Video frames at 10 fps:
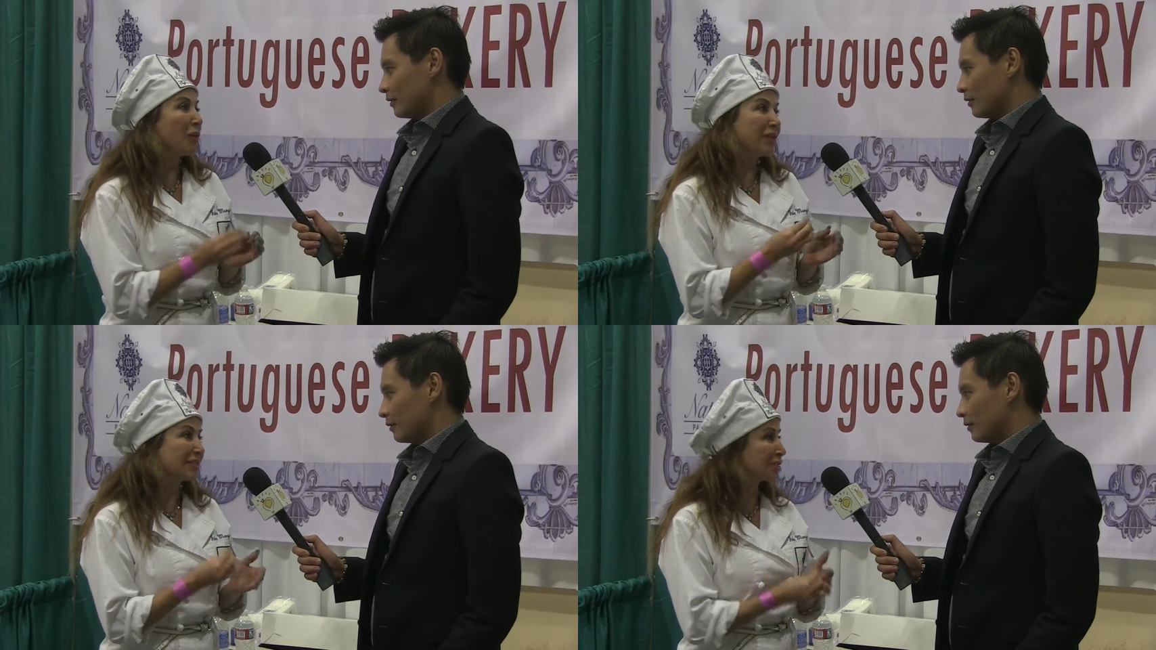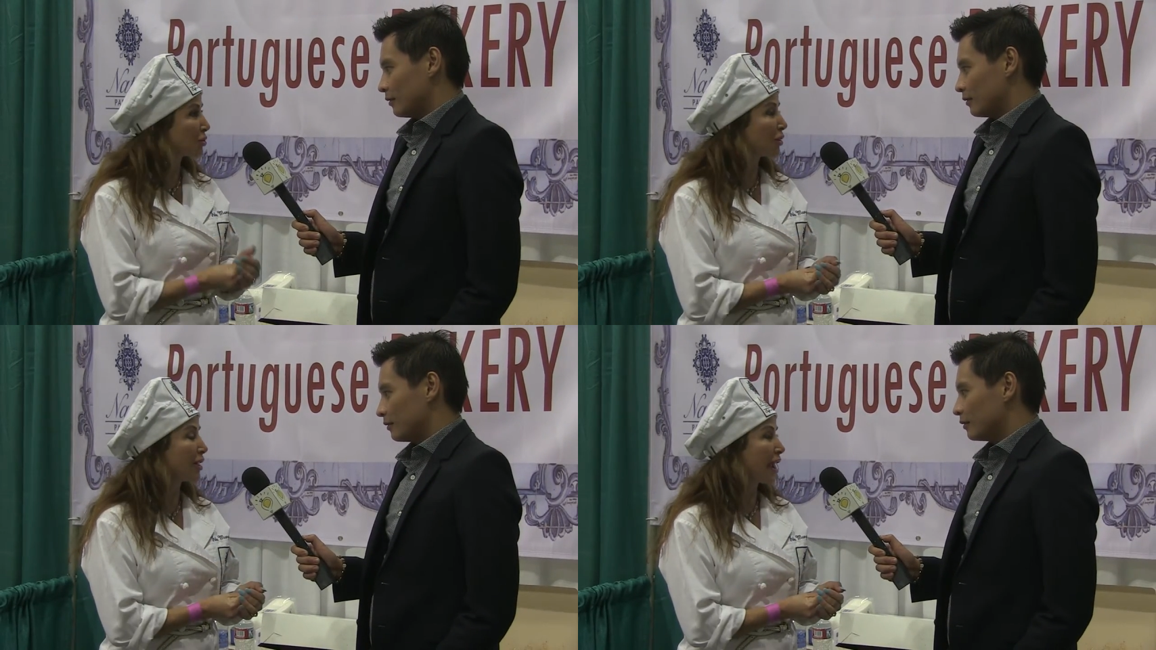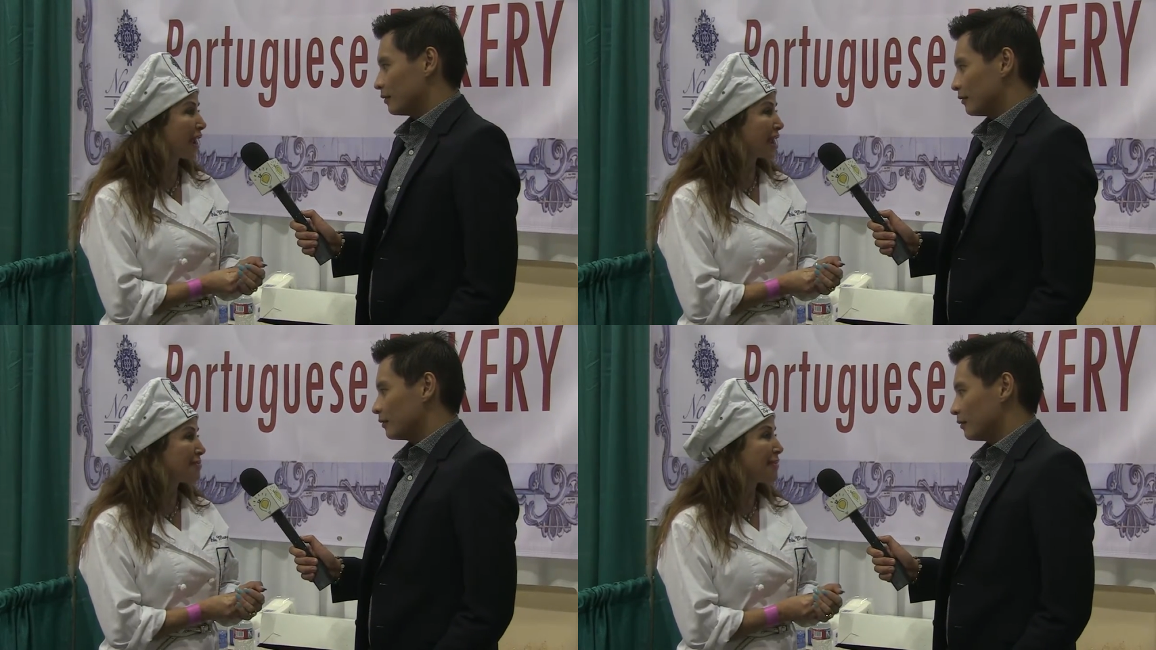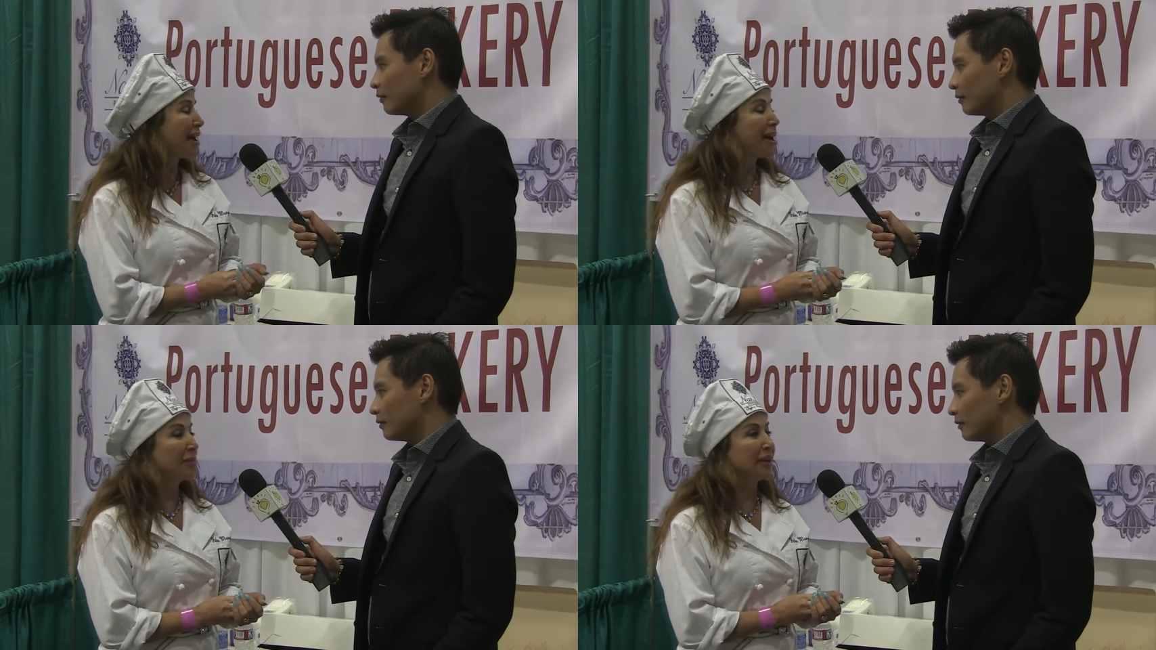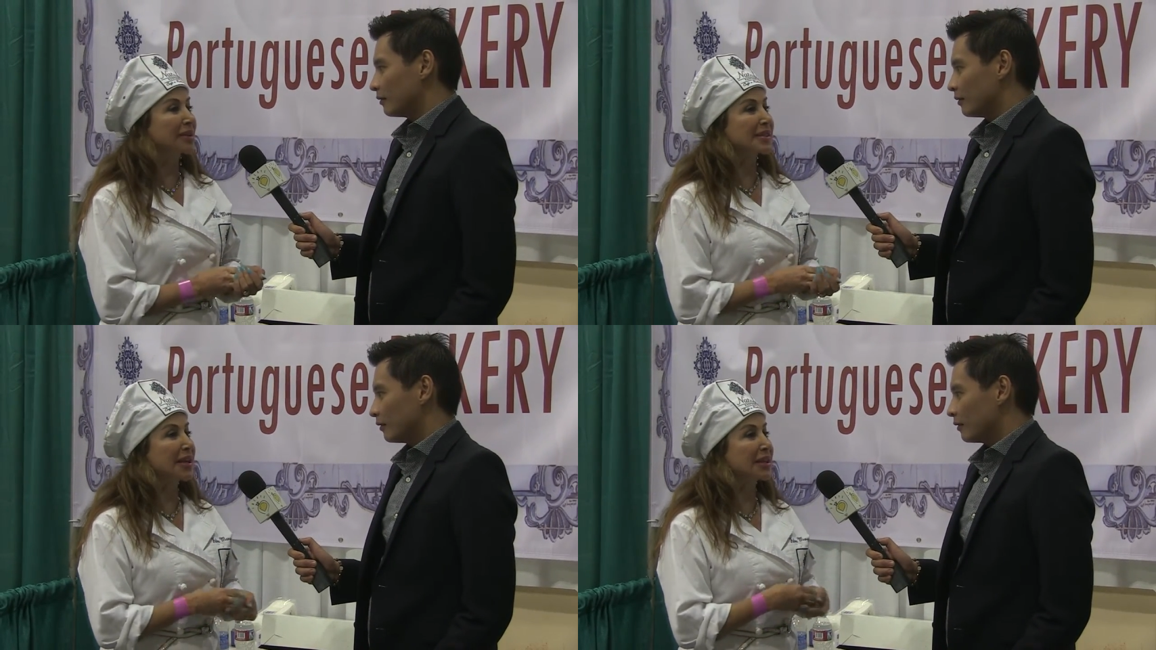Speaker 1: with the store name
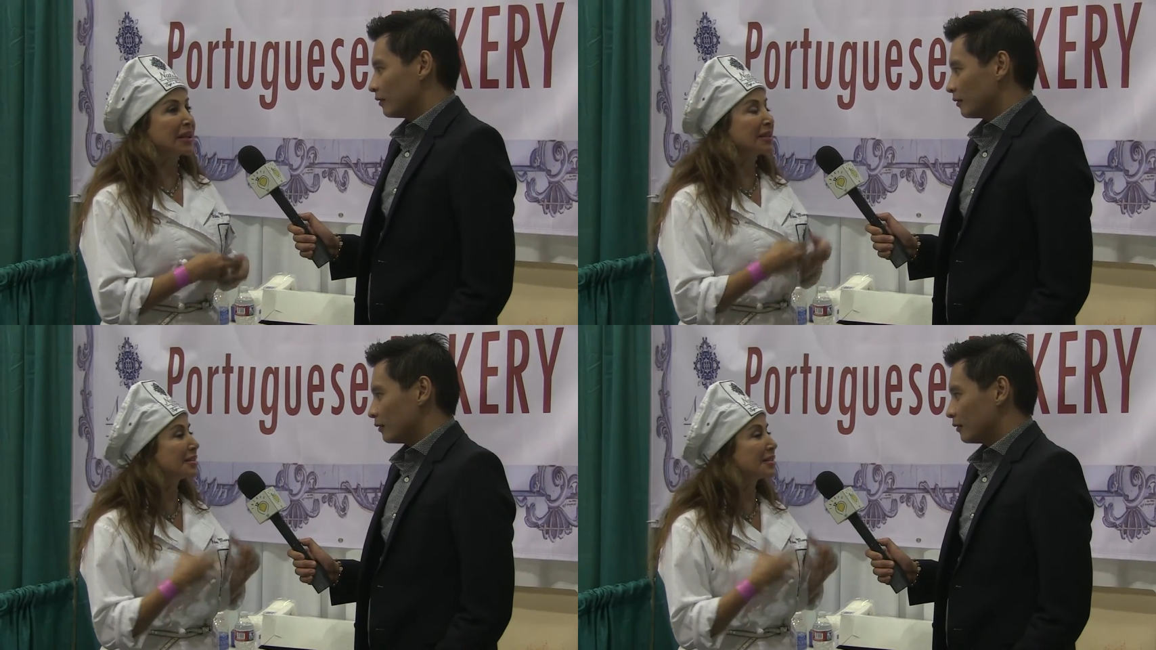because I think